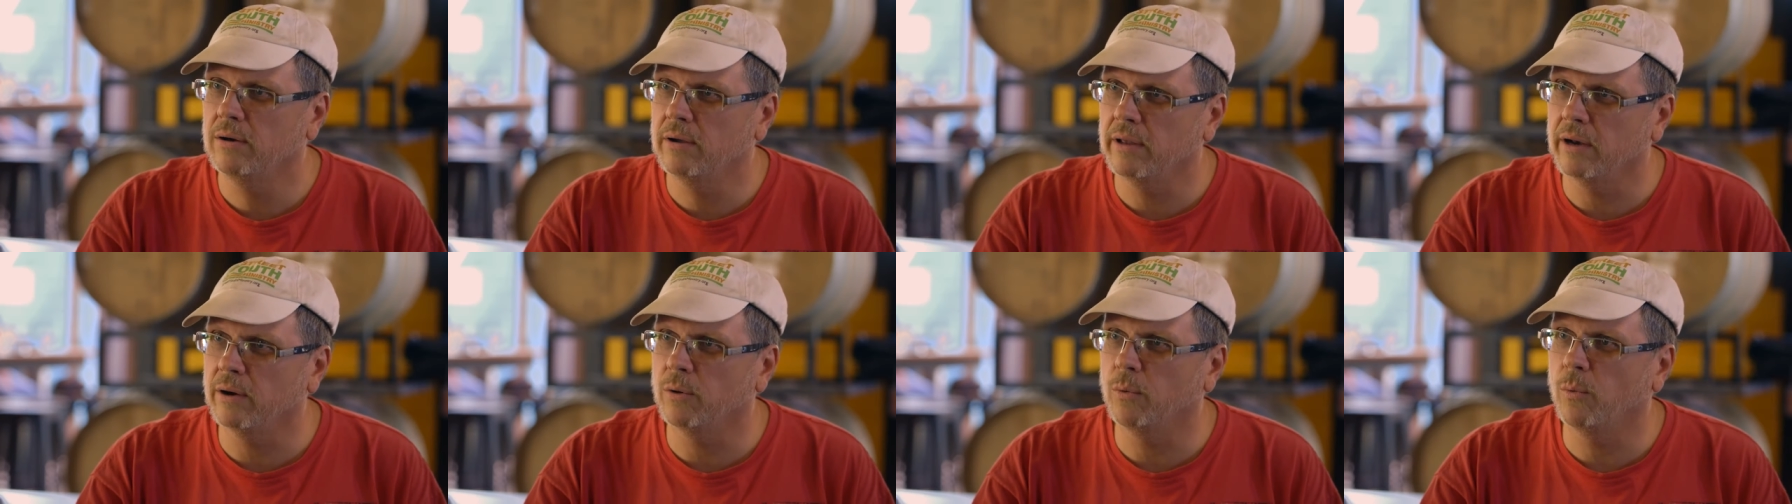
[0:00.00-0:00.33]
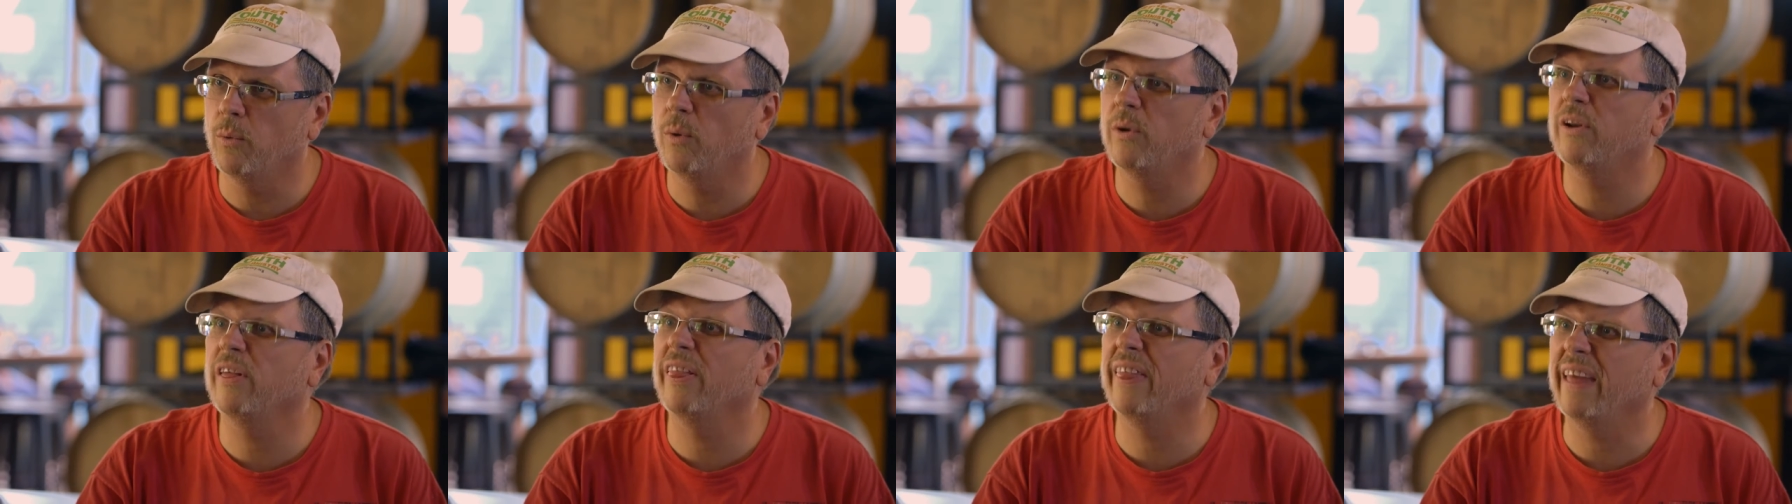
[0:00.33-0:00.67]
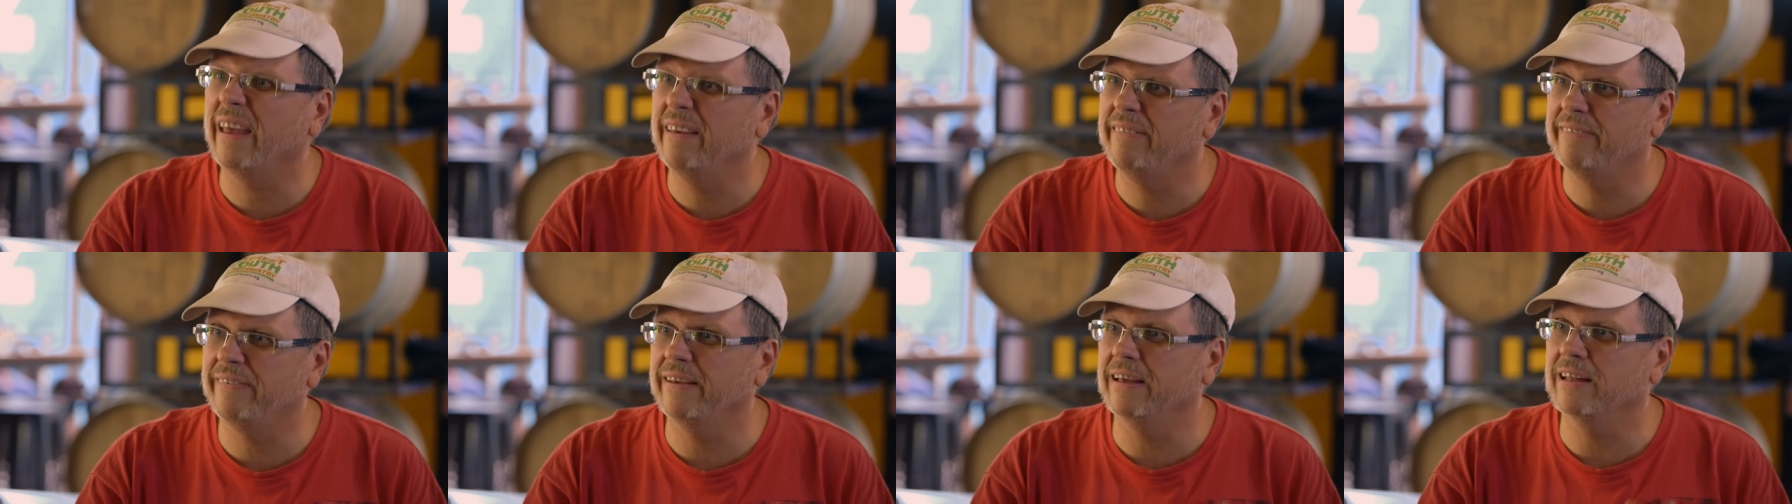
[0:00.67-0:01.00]
you know, what are
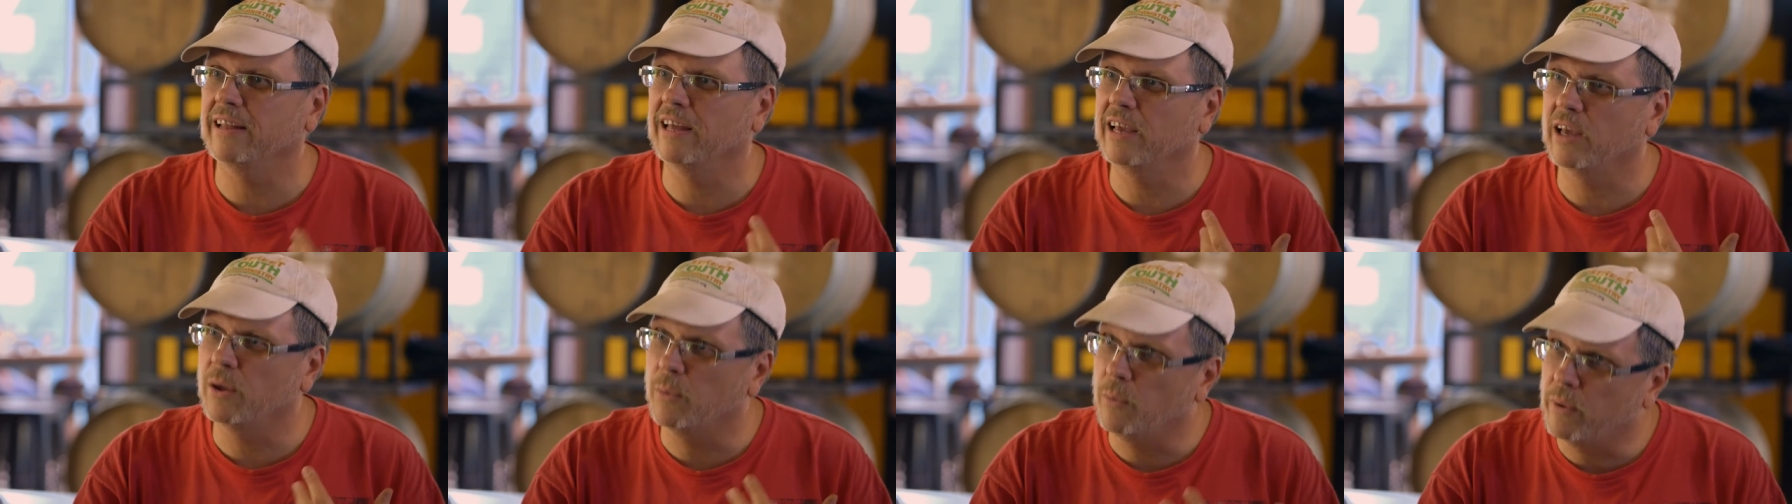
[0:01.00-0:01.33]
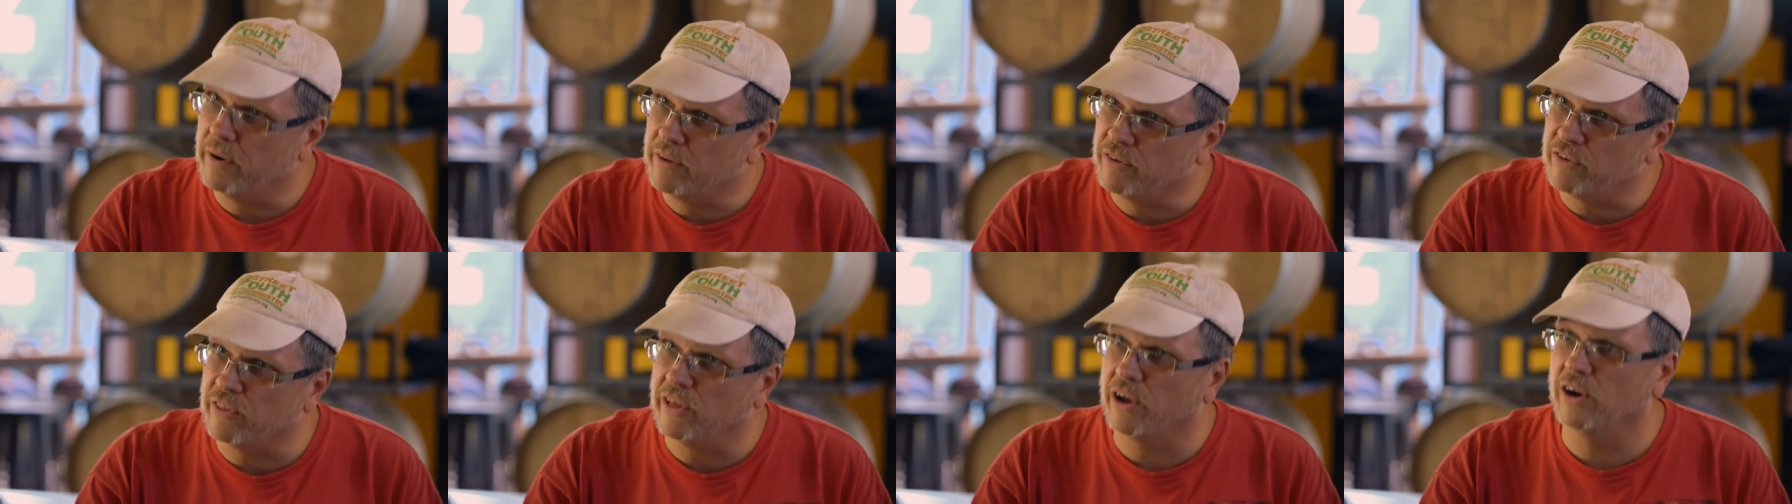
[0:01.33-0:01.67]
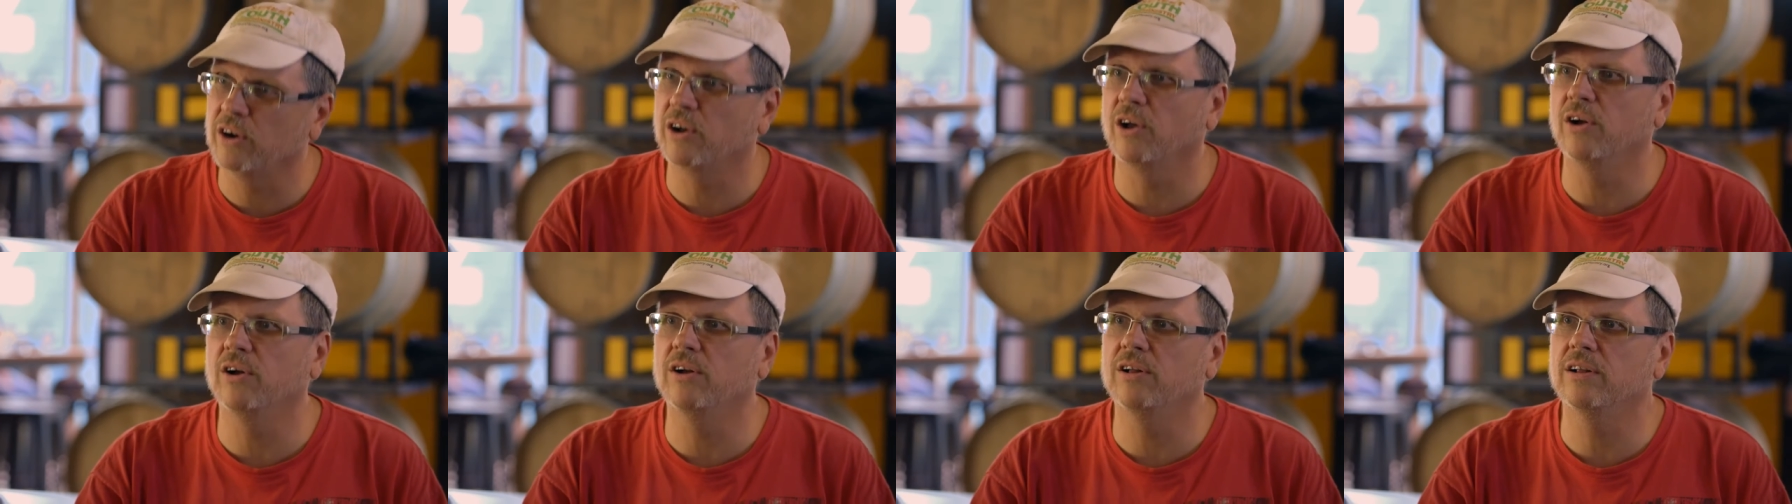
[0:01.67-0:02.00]
they feeling, and what is
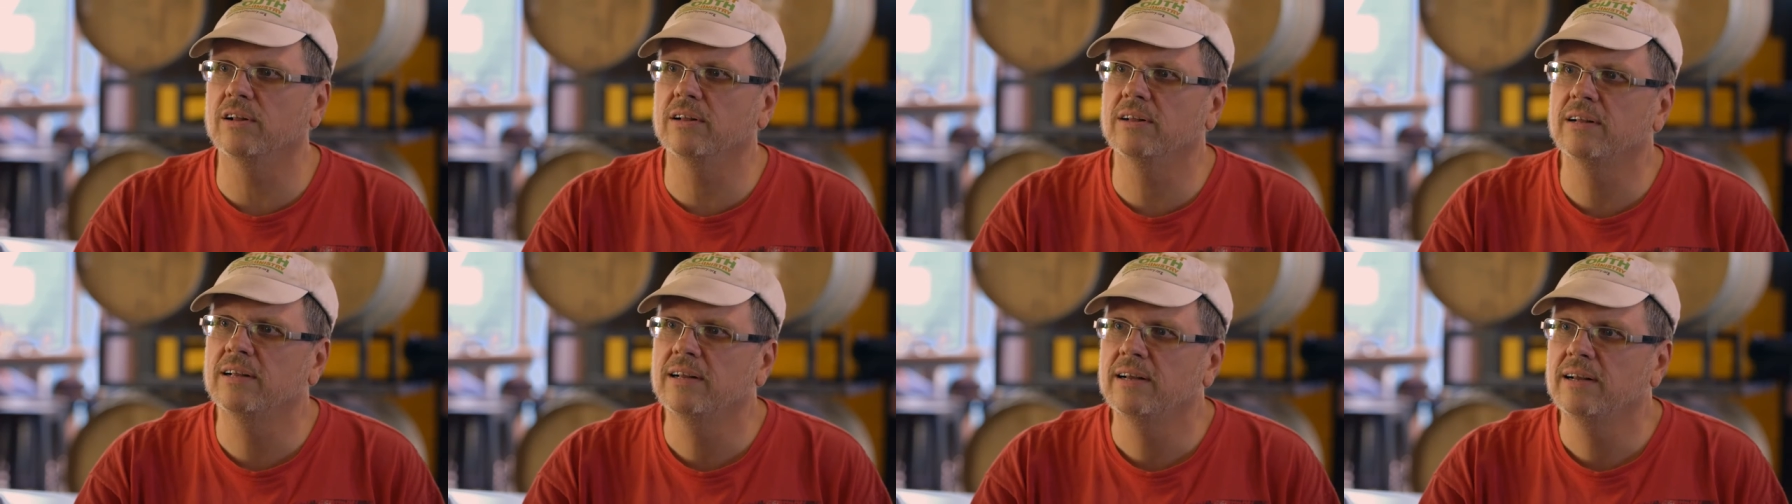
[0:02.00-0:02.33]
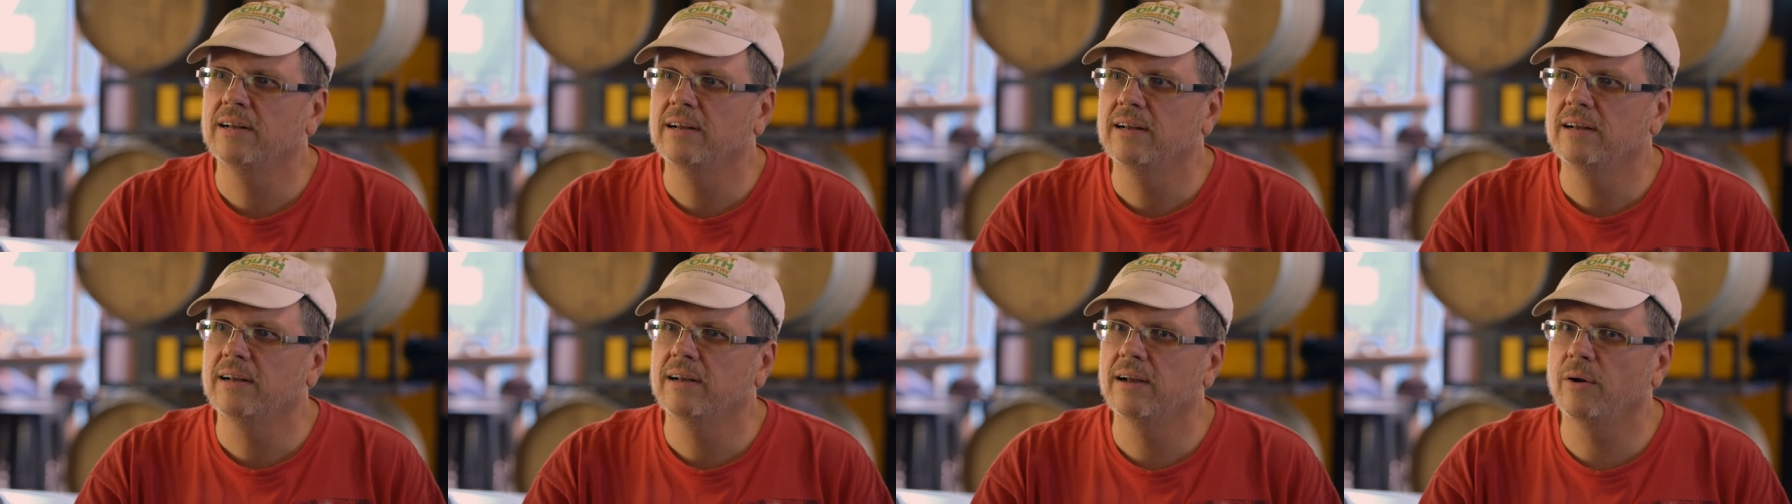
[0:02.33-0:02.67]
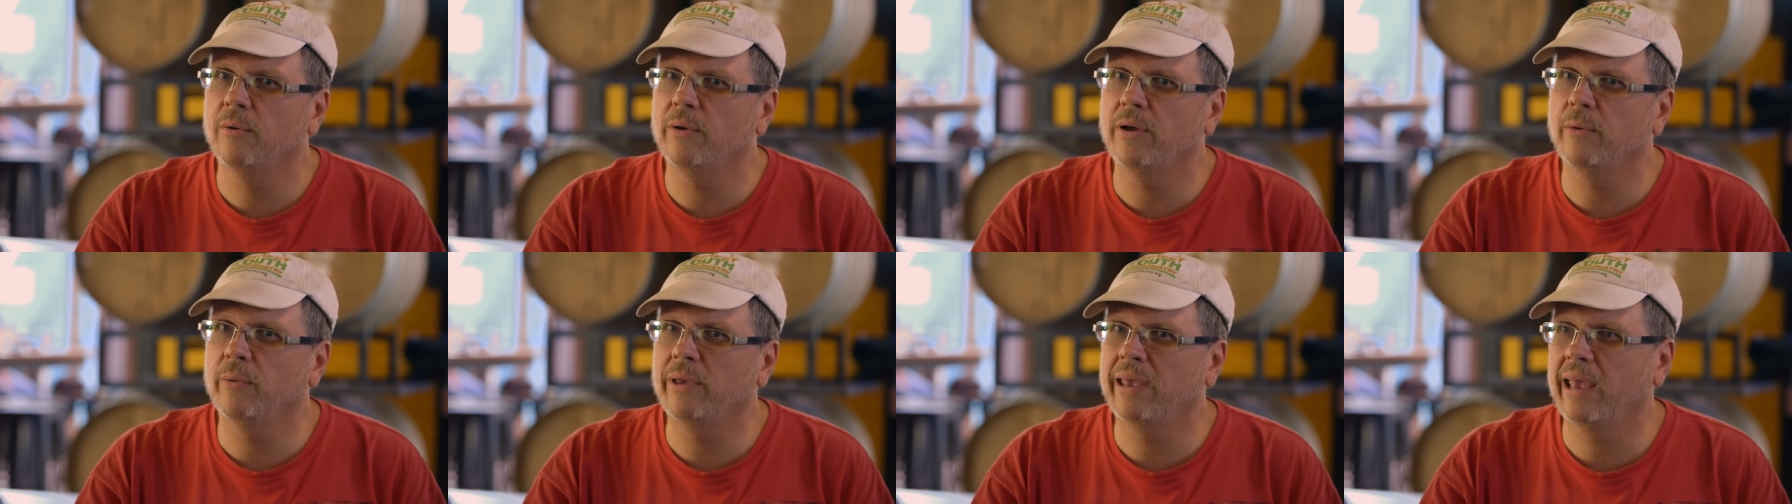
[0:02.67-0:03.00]
their goal.
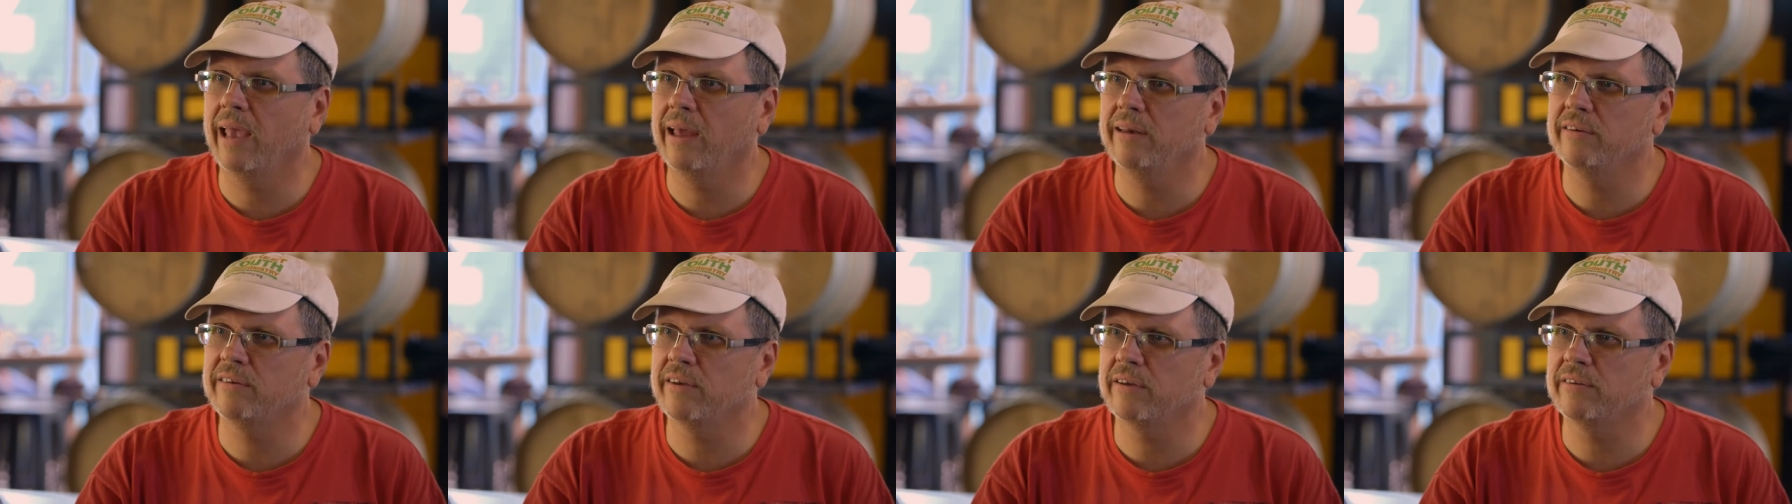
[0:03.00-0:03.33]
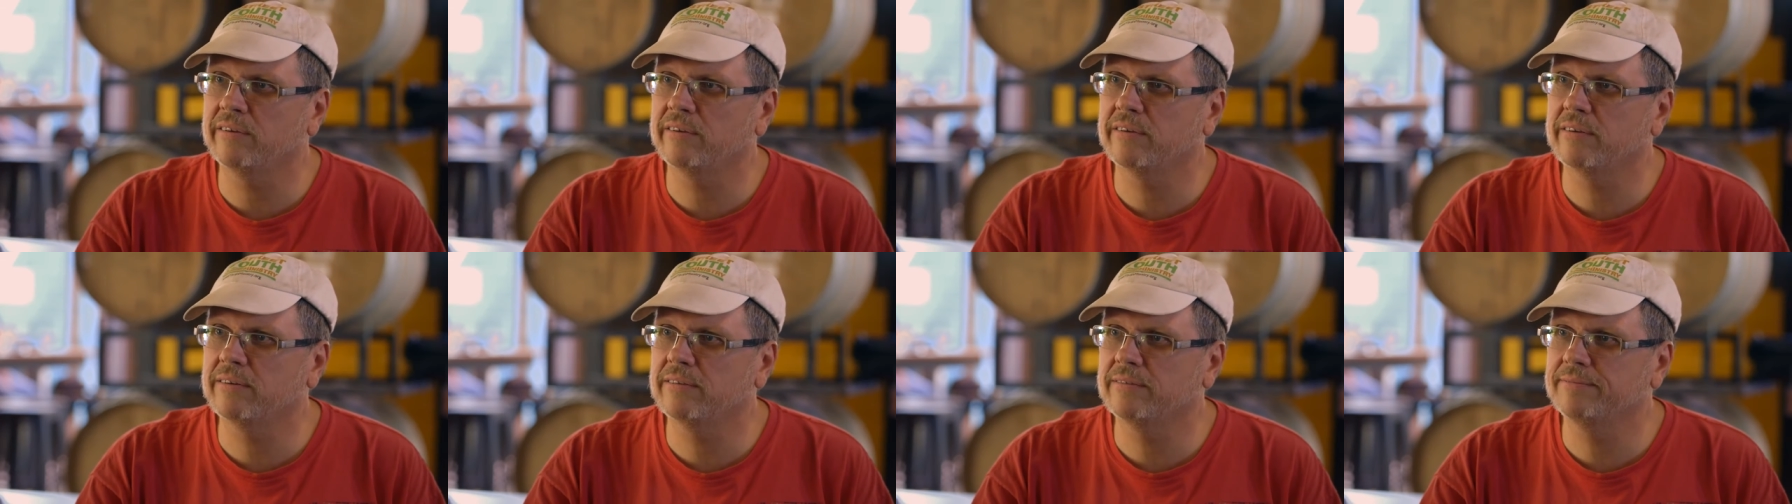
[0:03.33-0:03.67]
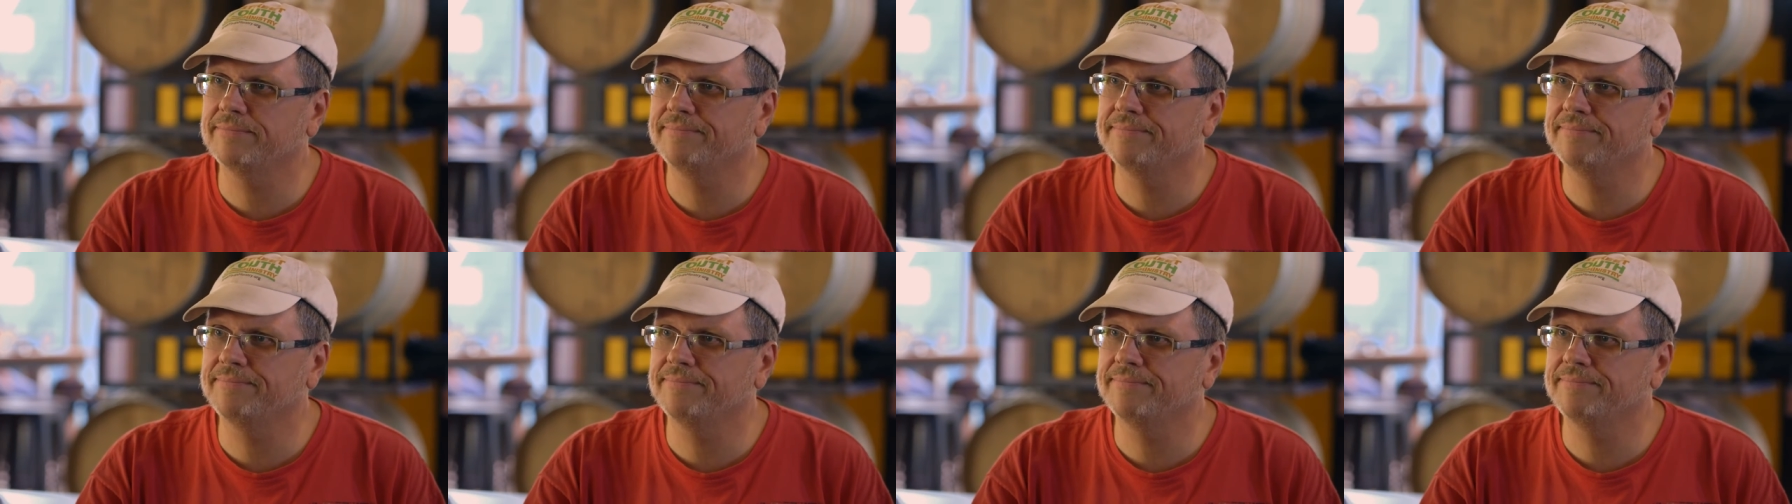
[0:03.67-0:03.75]
We, we can't just